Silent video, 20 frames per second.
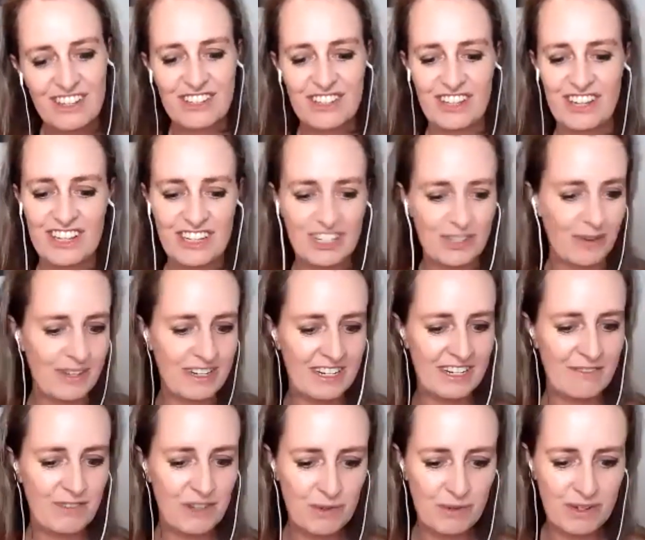So I just
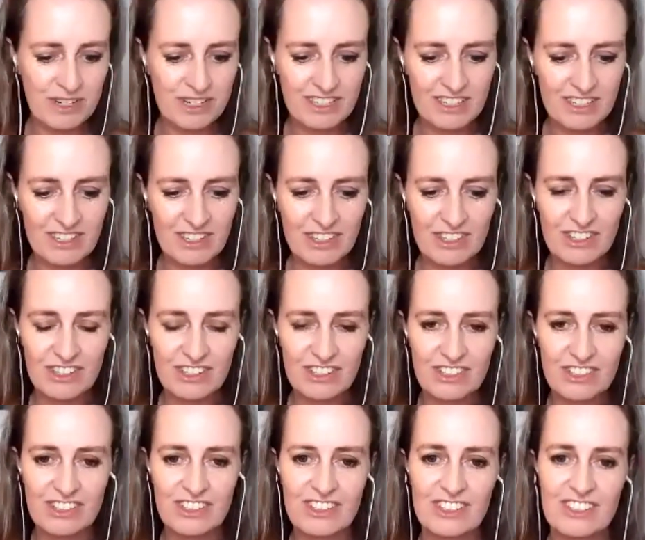wondered if you wanted
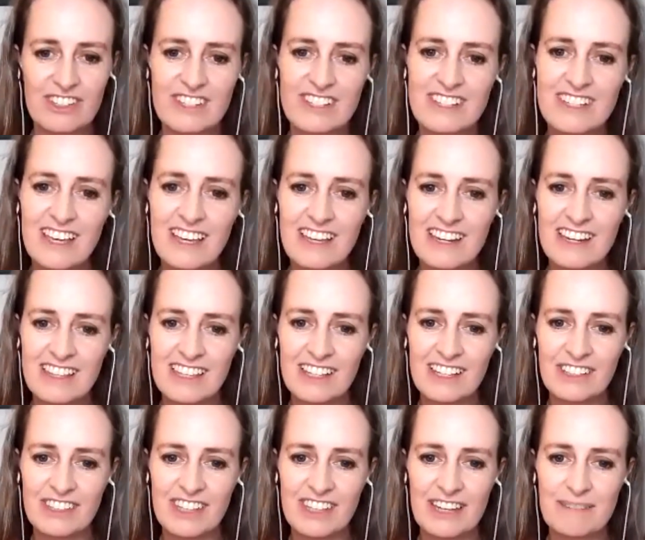to say
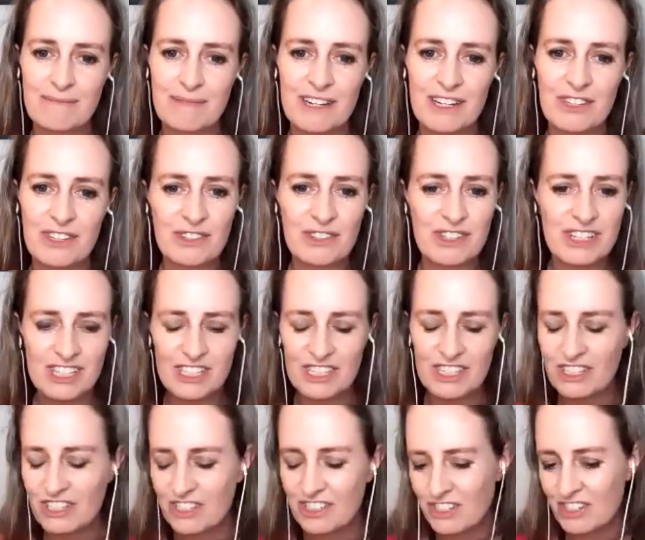anything on that, but I thought just
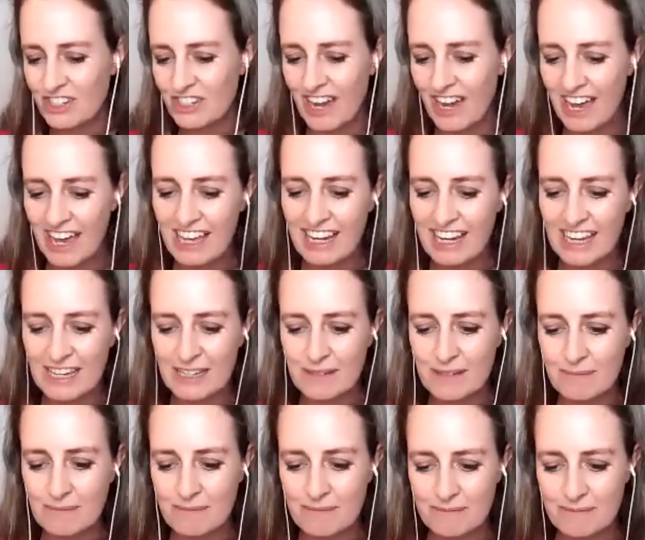to
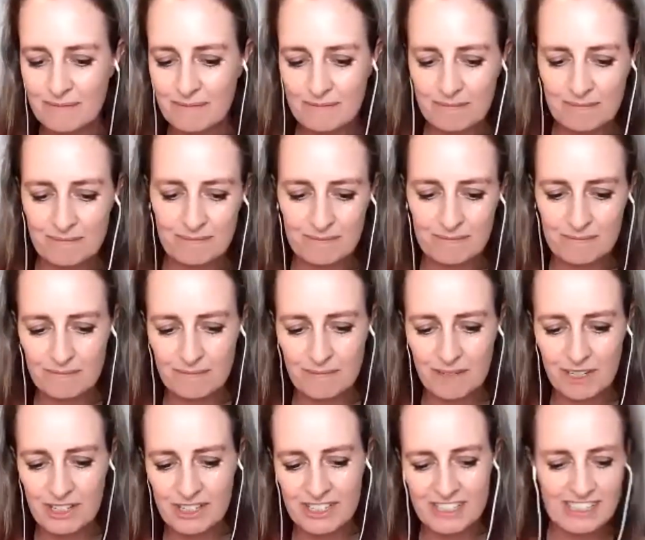highlight,
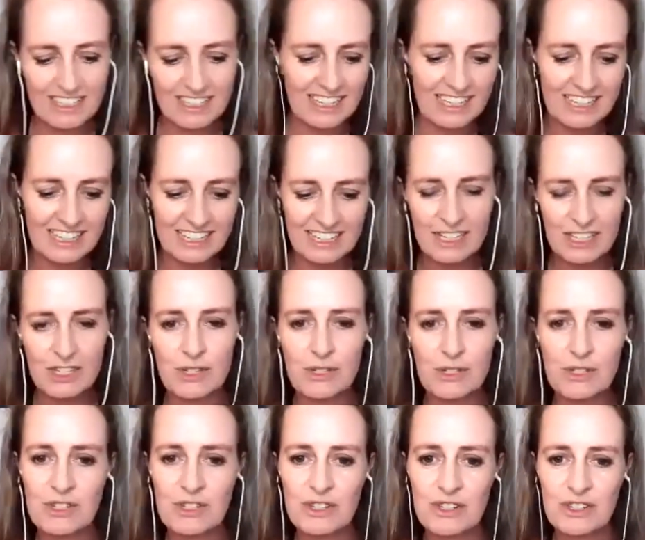because it's going to lead us
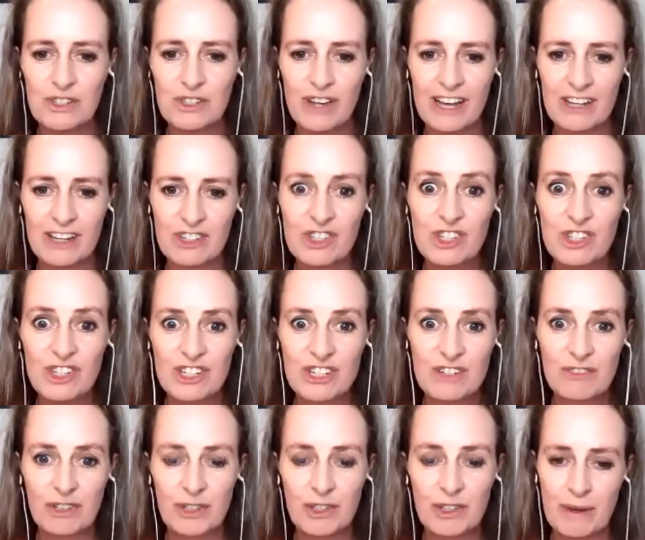to our
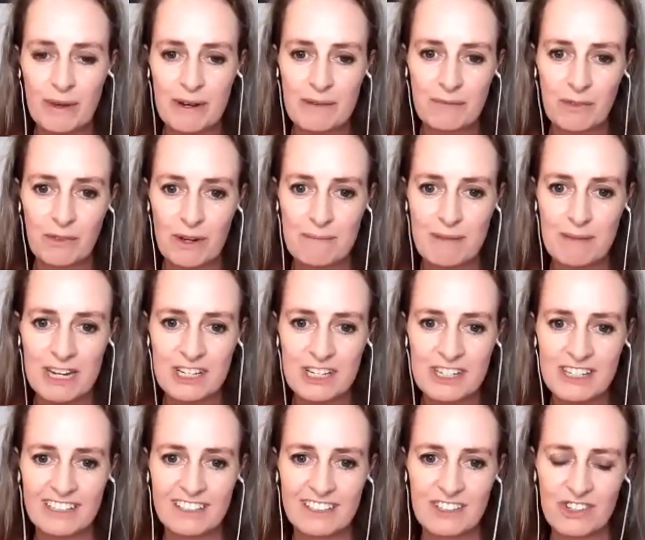search for the one
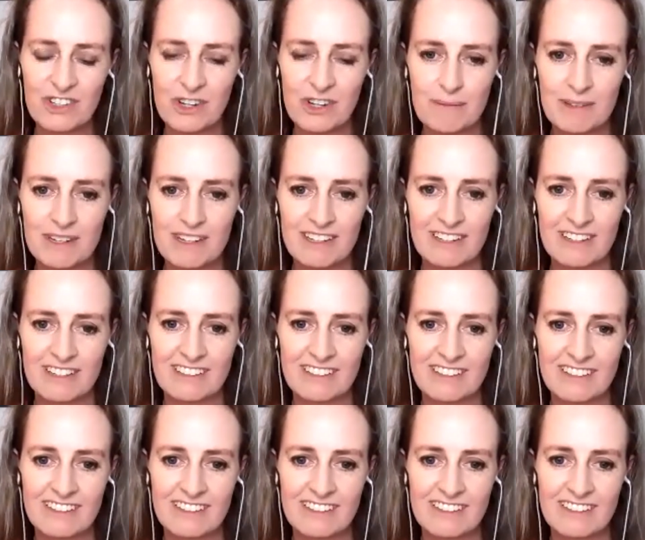matchstick entrepreneur.